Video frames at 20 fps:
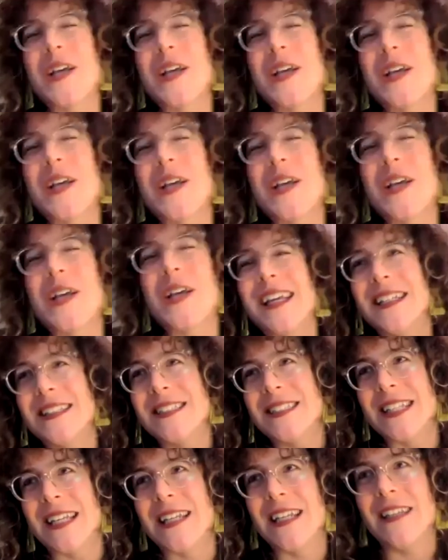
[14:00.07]
yeah,
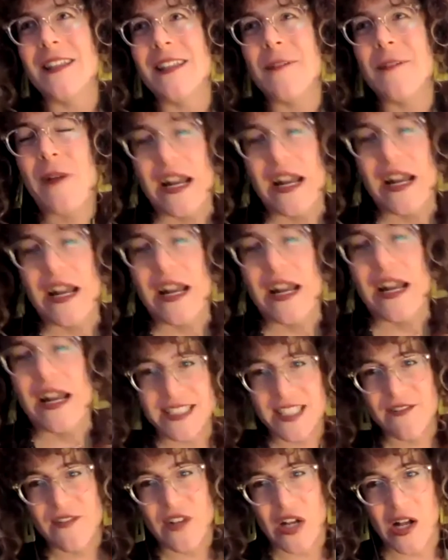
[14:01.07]
the project has
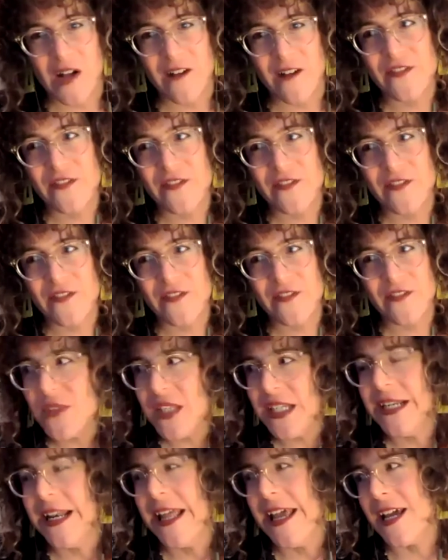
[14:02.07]
involved
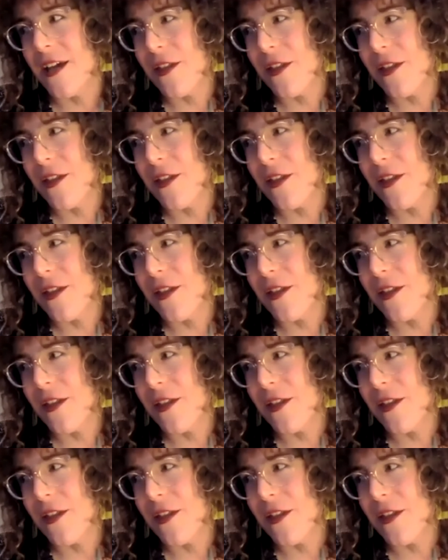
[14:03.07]
something like